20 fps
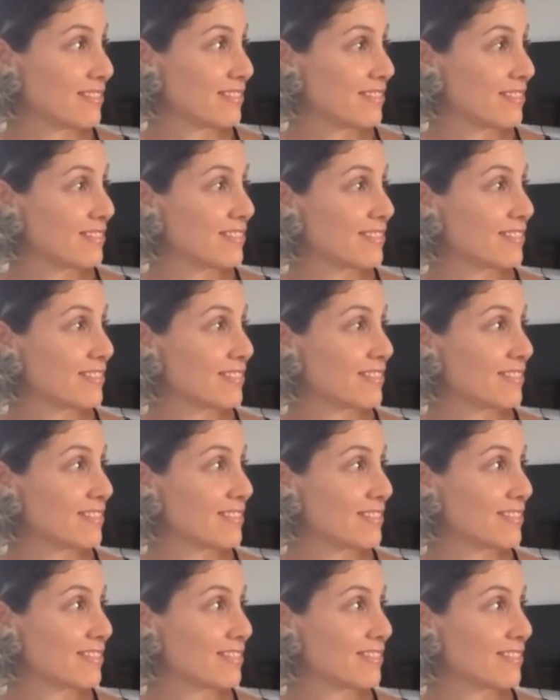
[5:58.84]

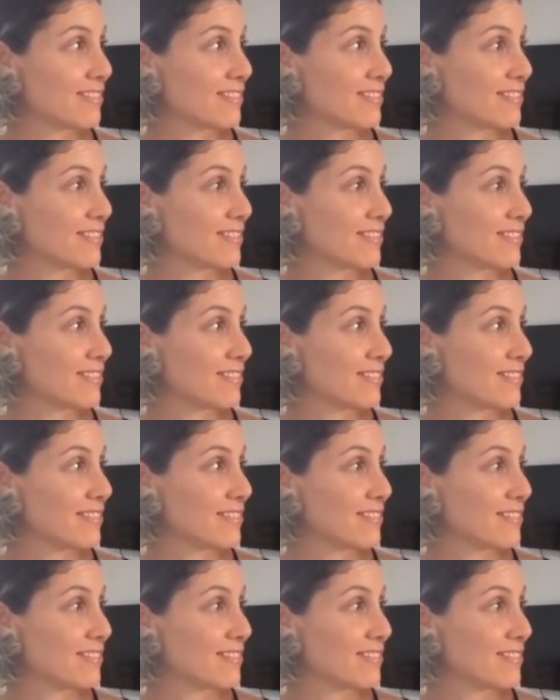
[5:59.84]

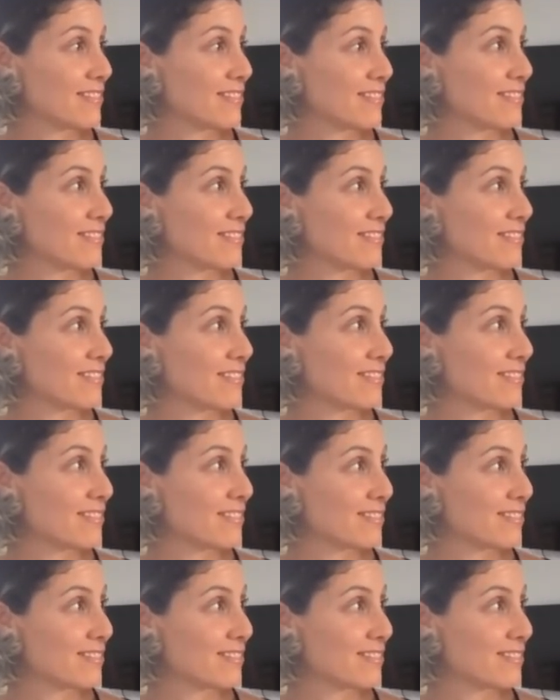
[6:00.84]

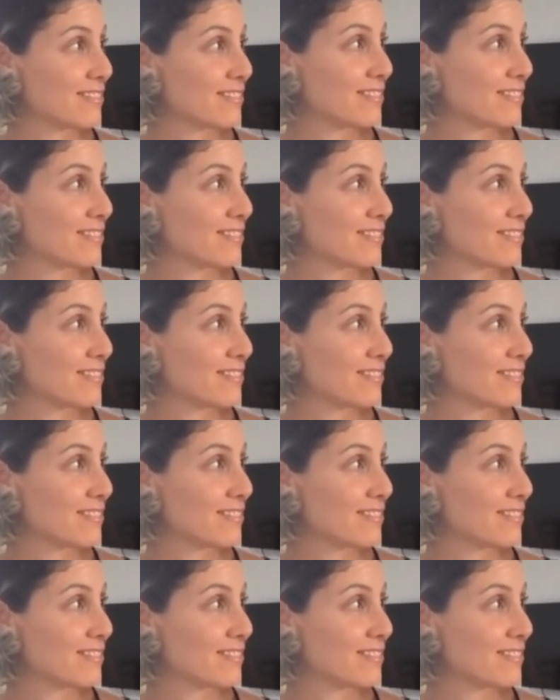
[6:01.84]
This person isn't speaking.